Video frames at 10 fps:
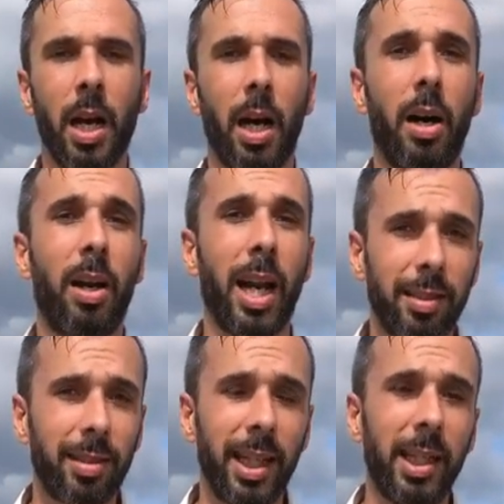Uh,
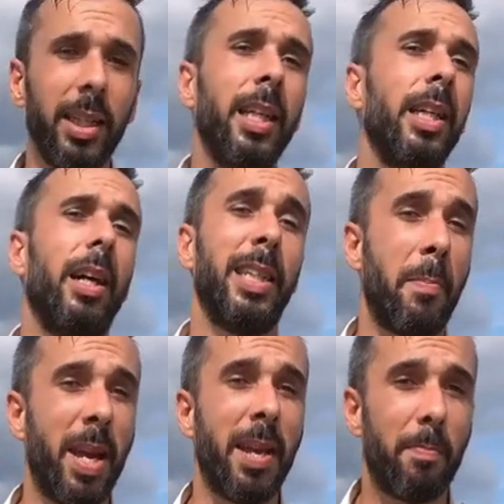lastly, they
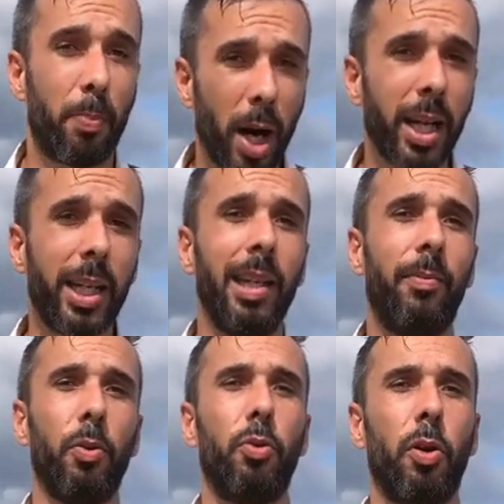may break
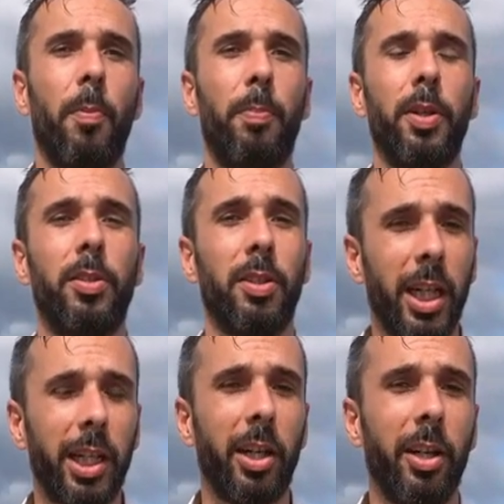if you drop the
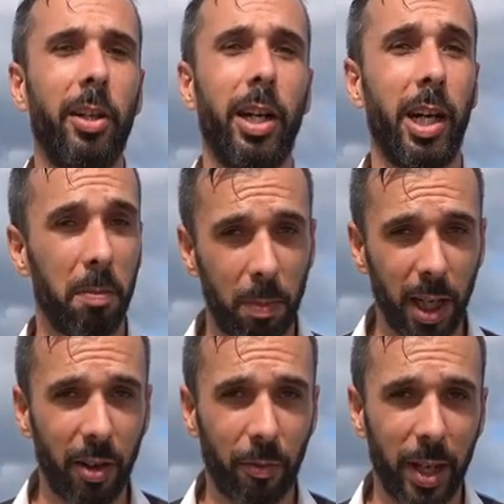shaker, and
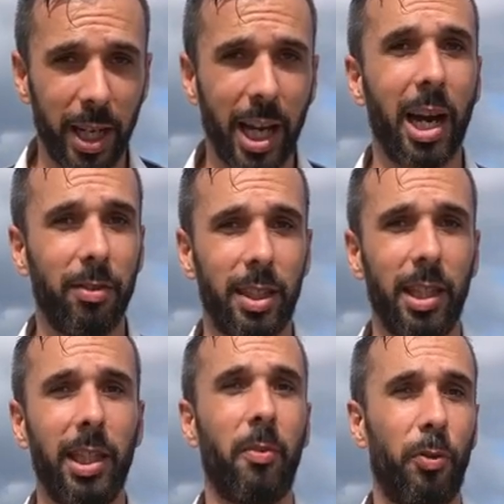believe me, I've
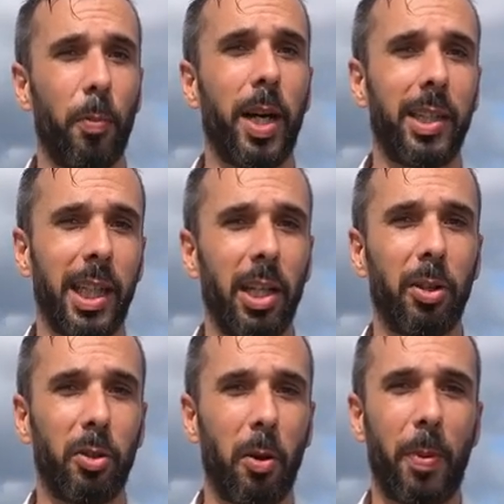seen a few
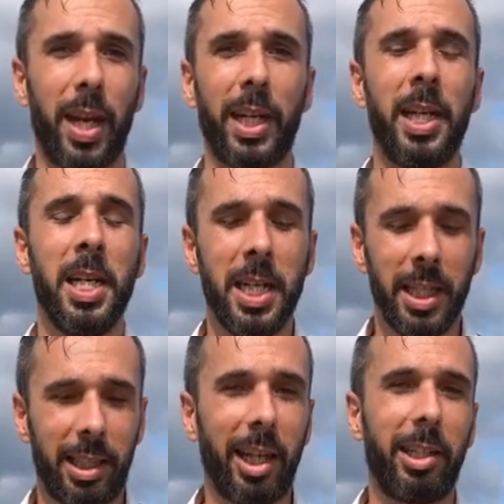bartenders dropping
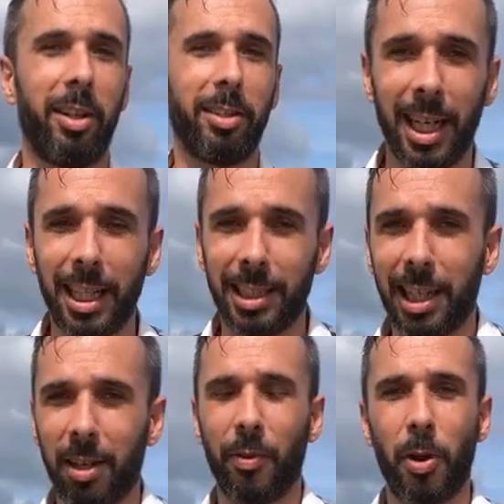shakers at the
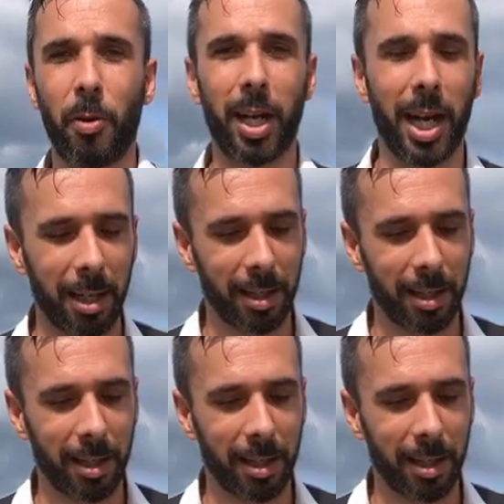end of a long night.